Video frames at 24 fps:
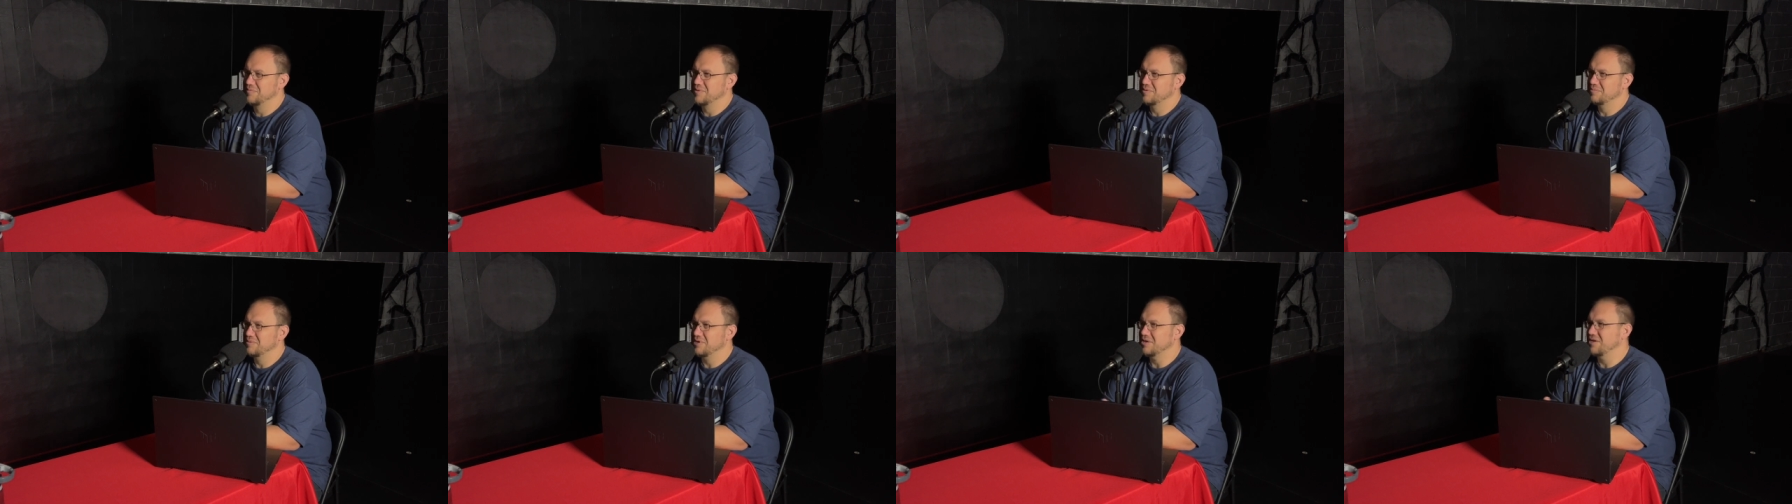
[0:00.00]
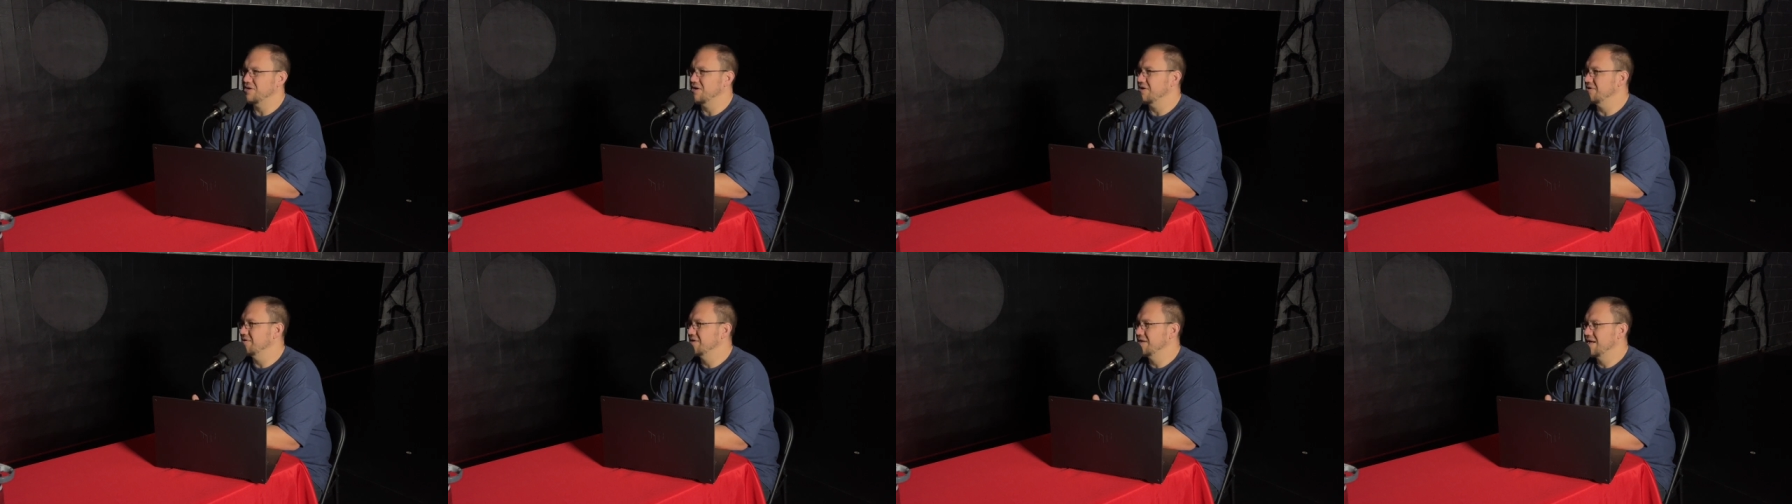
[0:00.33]
But, you
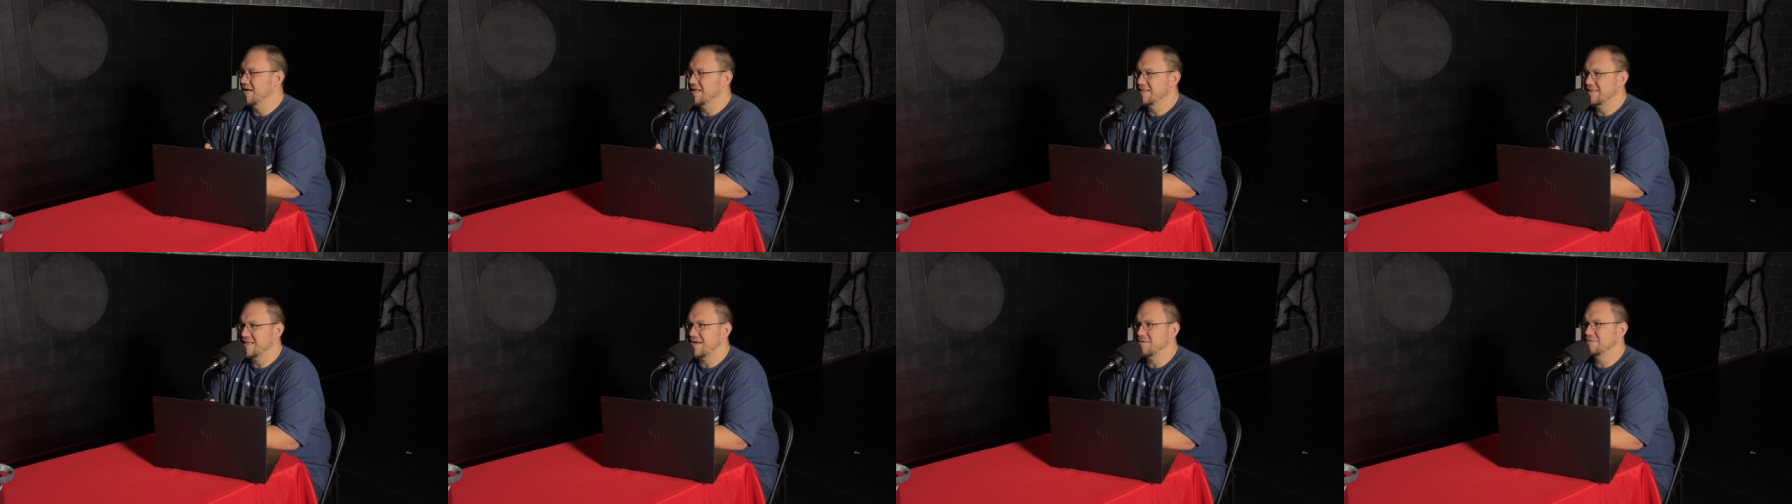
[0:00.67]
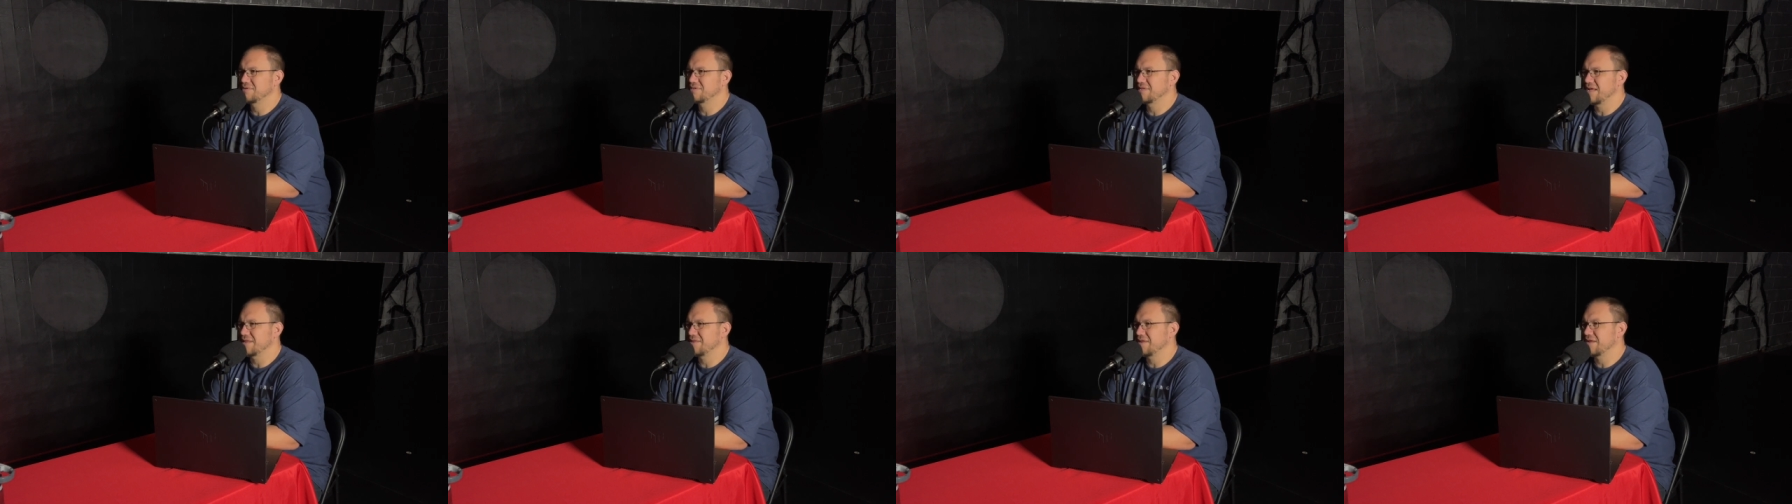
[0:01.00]
know, that
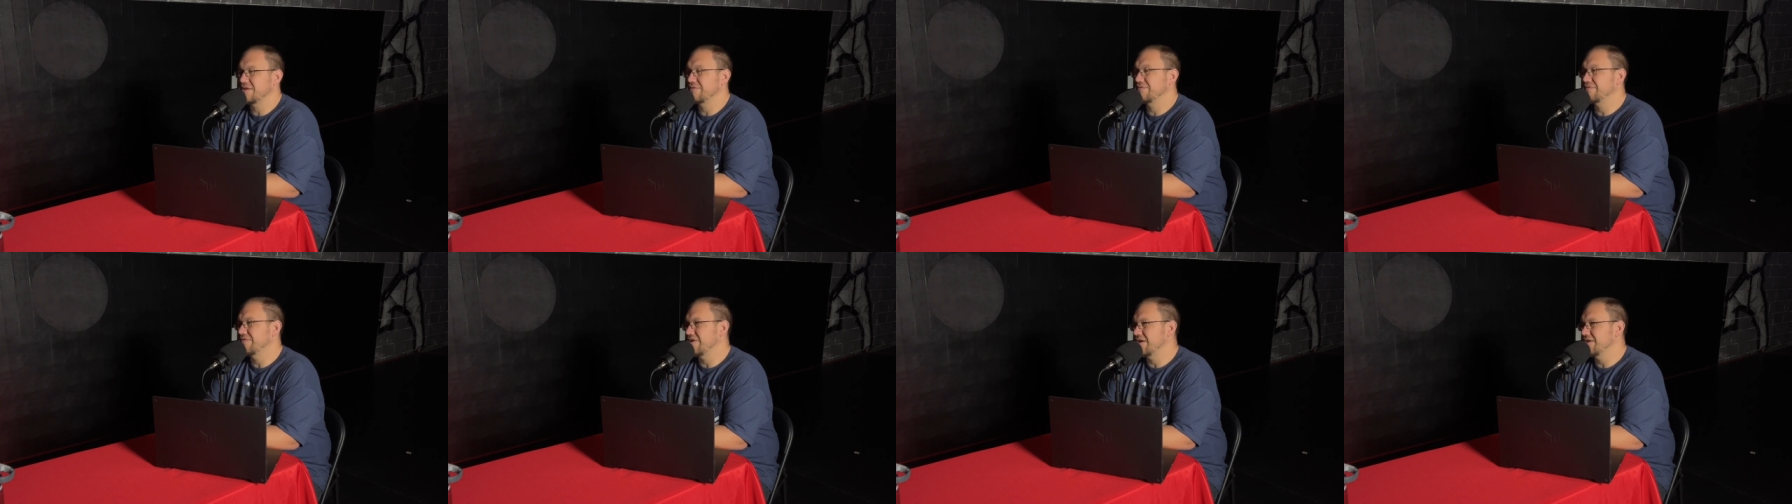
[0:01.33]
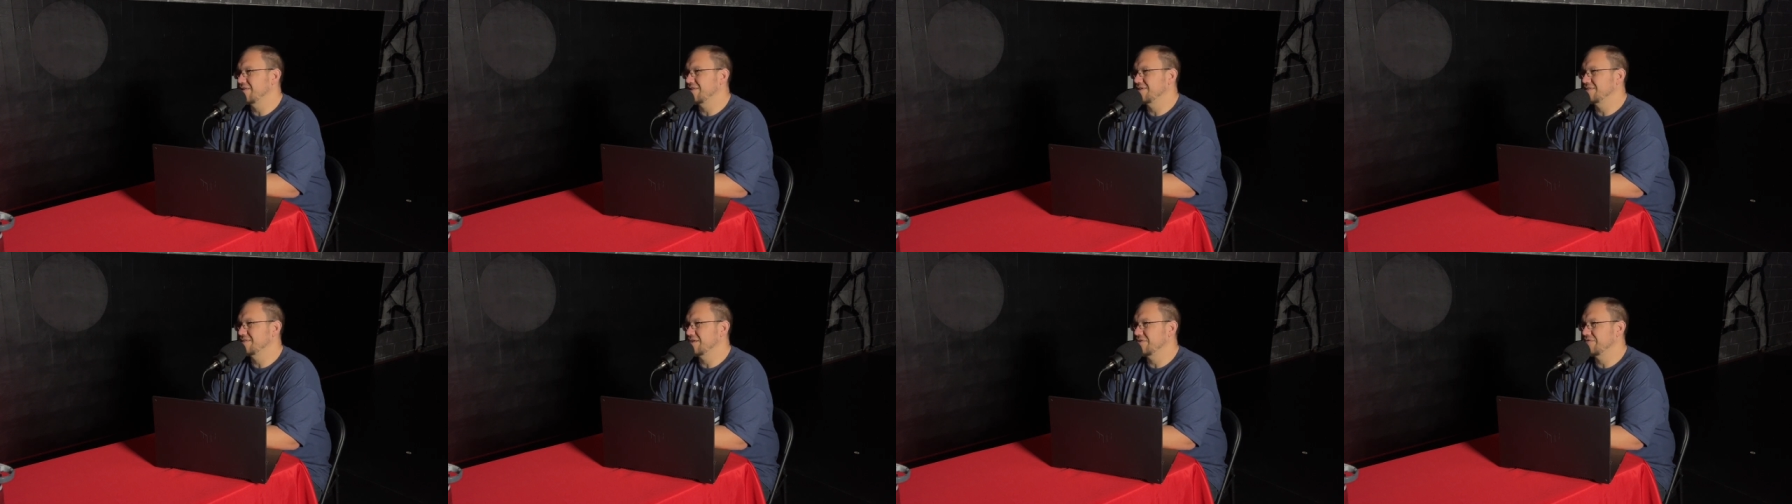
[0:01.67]
one's, I think,
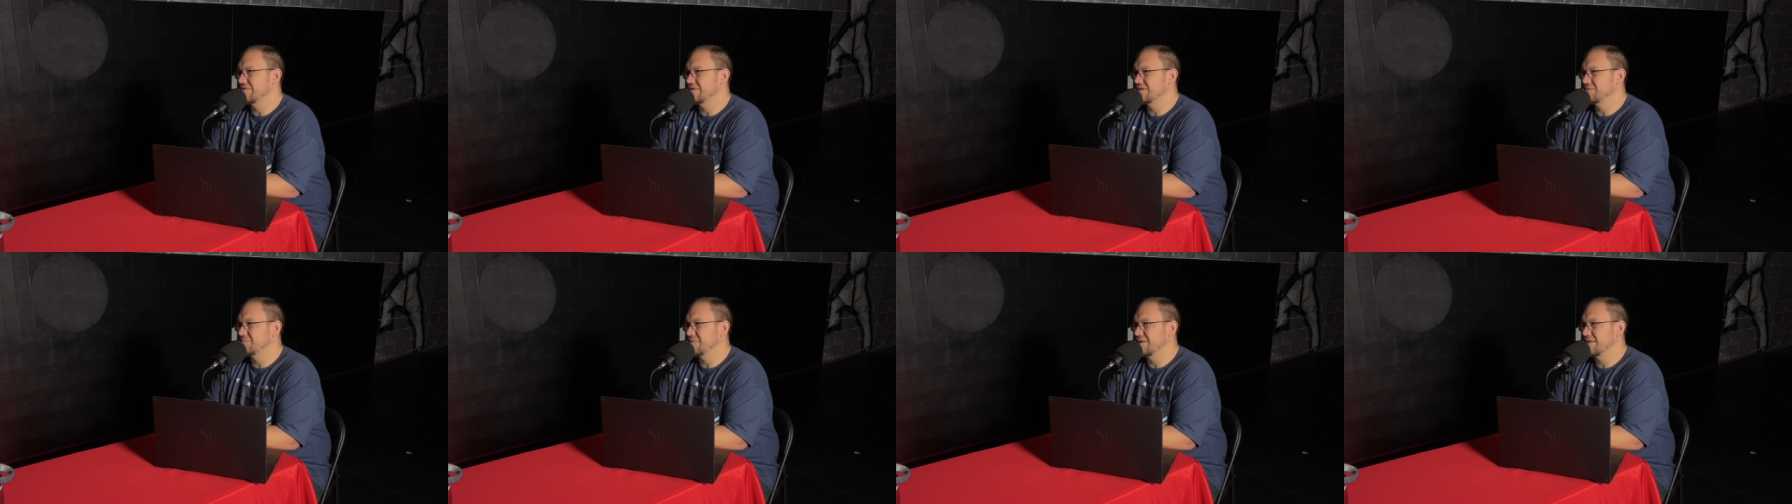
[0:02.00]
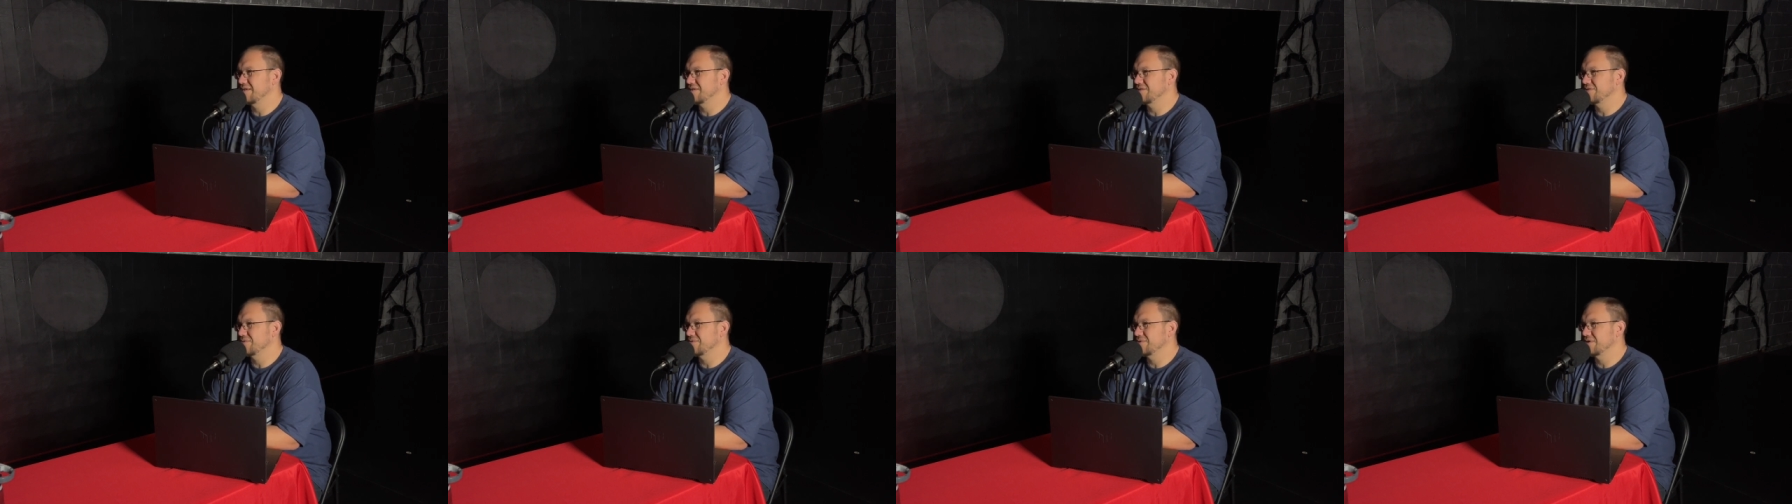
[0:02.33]
fairly self
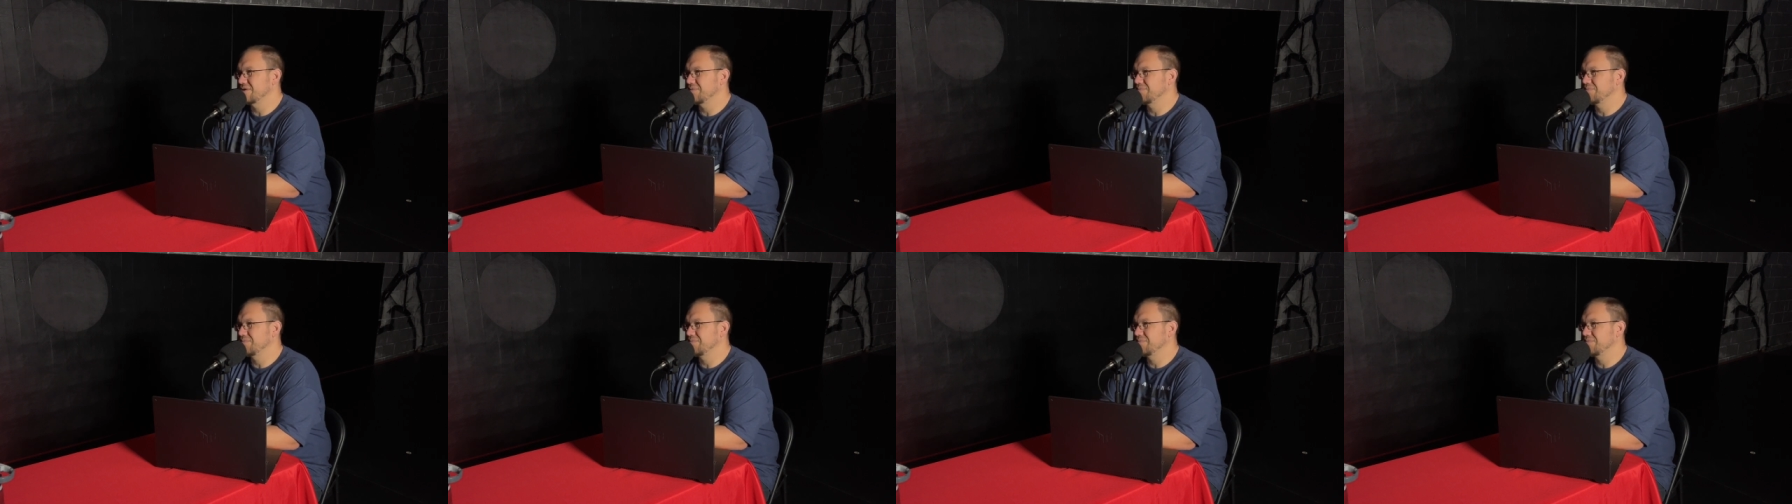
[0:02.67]
explanatory.